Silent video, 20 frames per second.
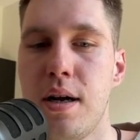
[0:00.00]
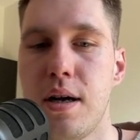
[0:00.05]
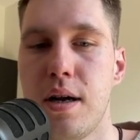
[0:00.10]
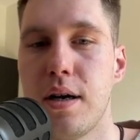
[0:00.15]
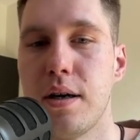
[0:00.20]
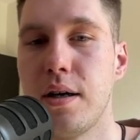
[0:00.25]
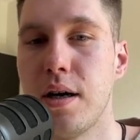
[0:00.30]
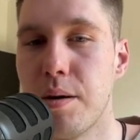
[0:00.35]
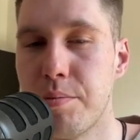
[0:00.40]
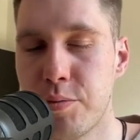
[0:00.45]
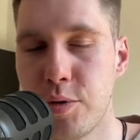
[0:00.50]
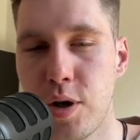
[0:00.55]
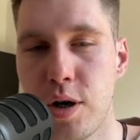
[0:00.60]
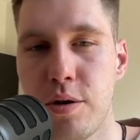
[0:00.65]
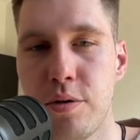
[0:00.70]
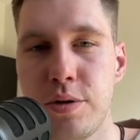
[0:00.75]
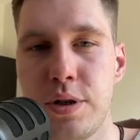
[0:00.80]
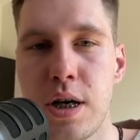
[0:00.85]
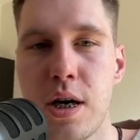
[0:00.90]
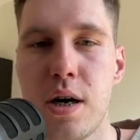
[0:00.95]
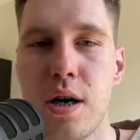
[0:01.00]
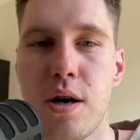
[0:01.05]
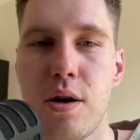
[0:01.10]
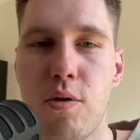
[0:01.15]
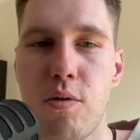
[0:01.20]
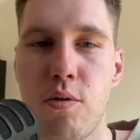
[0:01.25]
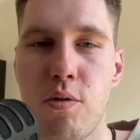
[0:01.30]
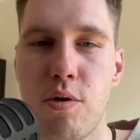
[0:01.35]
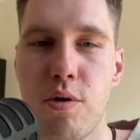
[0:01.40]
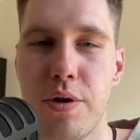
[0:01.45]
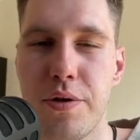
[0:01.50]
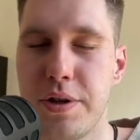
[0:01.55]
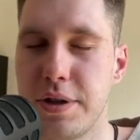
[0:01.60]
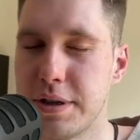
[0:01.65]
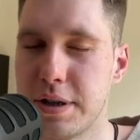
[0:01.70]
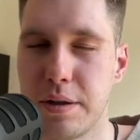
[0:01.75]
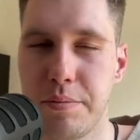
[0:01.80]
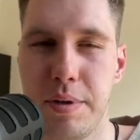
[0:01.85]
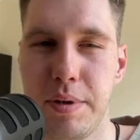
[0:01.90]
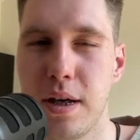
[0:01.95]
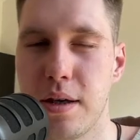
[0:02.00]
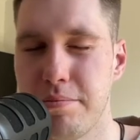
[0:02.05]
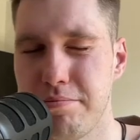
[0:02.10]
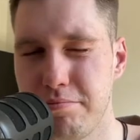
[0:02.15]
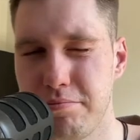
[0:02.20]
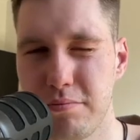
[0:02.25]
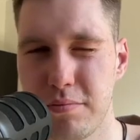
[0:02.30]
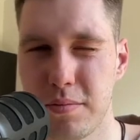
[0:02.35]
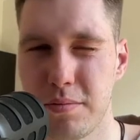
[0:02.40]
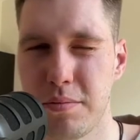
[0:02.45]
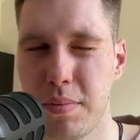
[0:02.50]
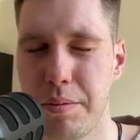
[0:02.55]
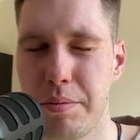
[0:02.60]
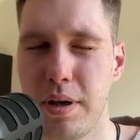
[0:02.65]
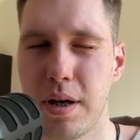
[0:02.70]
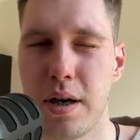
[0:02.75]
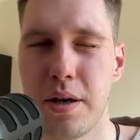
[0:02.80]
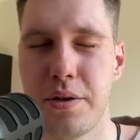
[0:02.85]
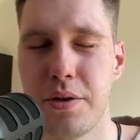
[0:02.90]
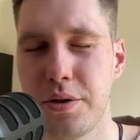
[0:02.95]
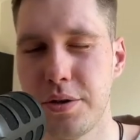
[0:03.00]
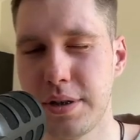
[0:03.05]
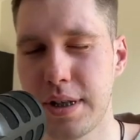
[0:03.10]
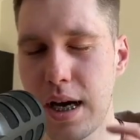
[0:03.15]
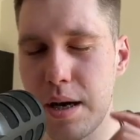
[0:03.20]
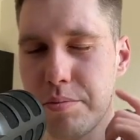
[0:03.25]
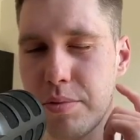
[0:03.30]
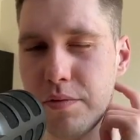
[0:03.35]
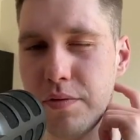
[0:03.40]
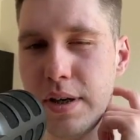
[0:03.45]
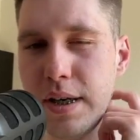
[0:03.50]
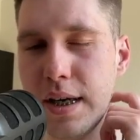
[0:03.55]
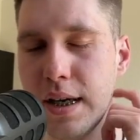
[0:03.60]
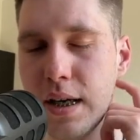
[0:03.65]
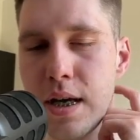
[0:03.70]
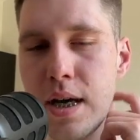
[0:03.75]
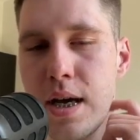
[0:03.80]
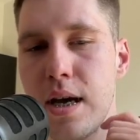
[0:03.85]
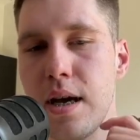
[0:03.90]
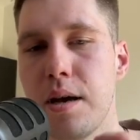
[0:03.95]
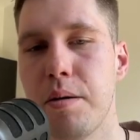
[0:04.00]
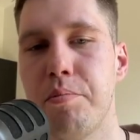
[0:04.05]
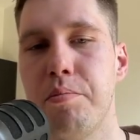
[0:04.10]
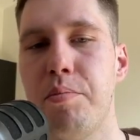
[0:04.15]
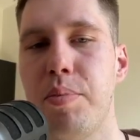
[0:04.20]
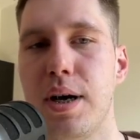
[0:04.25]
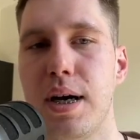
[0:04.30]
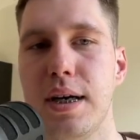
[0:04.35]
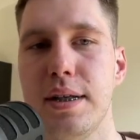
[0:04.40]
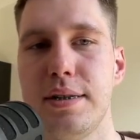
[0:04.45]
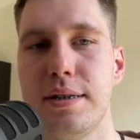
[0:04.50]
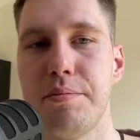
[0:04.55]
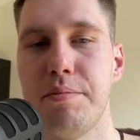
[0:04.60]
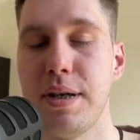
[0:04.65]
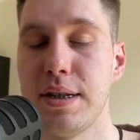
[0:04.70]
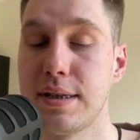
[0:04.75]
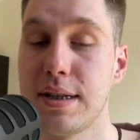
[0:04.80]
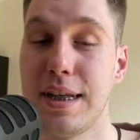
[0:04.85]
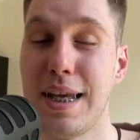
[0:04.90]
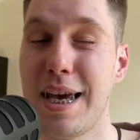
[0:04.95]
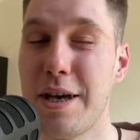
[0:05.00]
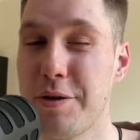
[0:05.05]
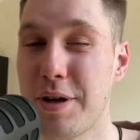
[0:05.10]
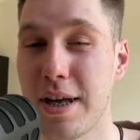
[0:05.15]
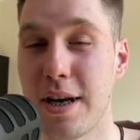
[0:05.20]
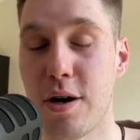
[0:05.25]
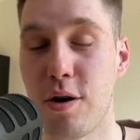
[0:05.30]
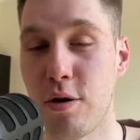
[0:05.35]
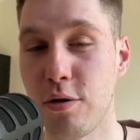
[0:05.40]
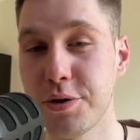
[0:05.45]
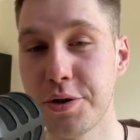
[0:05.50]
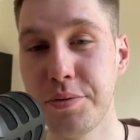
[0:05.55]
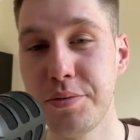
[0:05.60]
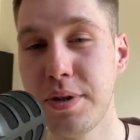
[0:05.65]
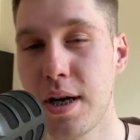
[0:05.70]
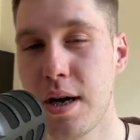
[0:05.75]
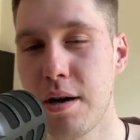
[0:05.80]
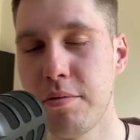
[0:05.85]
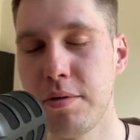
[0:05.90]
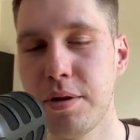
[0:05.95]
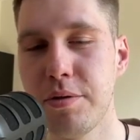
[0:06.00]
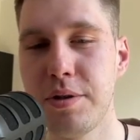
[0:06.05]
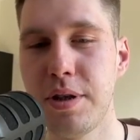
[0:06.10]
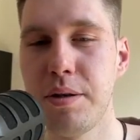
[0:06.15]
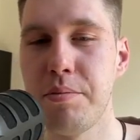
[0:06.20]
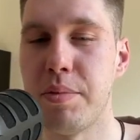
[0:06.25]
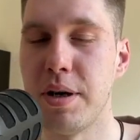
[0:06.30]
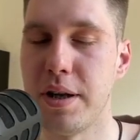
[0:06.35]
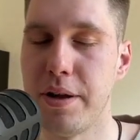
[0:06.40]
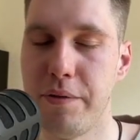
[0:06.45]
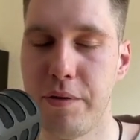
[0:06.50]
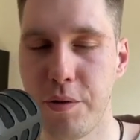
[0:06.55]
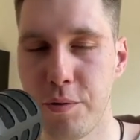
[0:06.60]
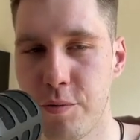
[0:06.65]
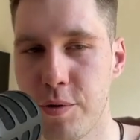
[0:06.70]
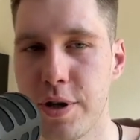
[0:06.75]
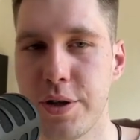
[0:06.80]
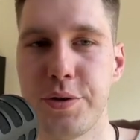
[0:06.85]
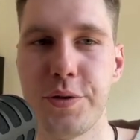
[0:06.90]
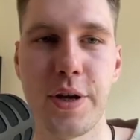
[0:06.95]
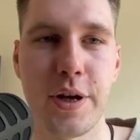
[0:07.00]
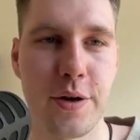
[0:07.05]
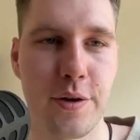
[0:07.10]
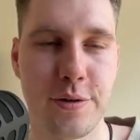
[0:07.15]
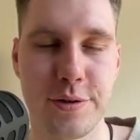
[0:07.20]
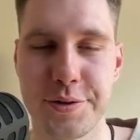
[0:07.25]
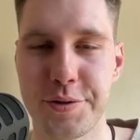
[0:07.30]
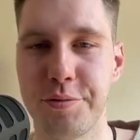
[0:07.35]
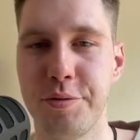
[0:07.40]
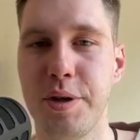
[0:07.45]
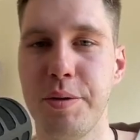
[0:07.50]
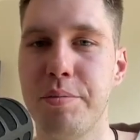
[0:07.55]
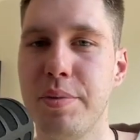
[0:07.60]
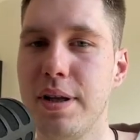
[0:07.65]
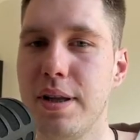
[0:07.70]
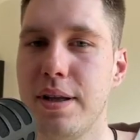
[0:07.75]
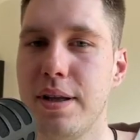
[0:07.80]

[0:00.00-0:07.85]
Gumroad, or there's going to be a maybe other type of link, but basically you can also download it, but if you want you can also rebuild